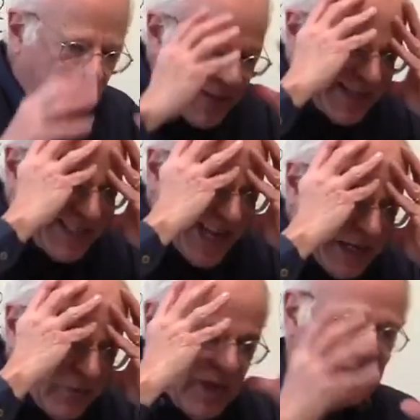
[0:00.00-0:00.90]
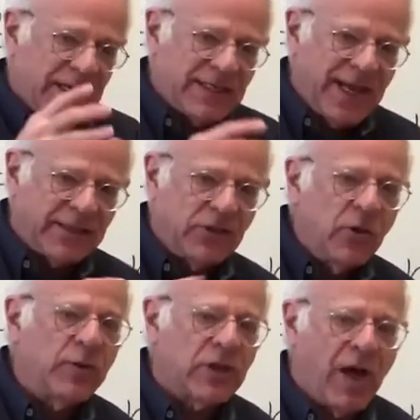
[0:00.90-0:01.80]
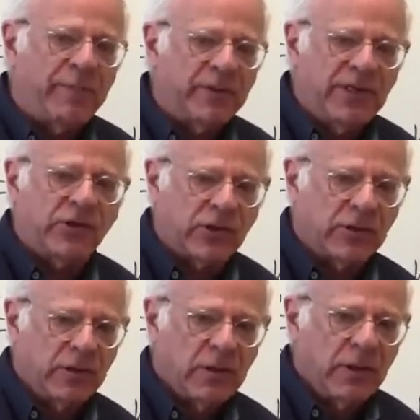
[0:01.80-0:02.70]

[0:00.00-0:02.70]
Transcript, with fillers: And the second reason has got to do with competition.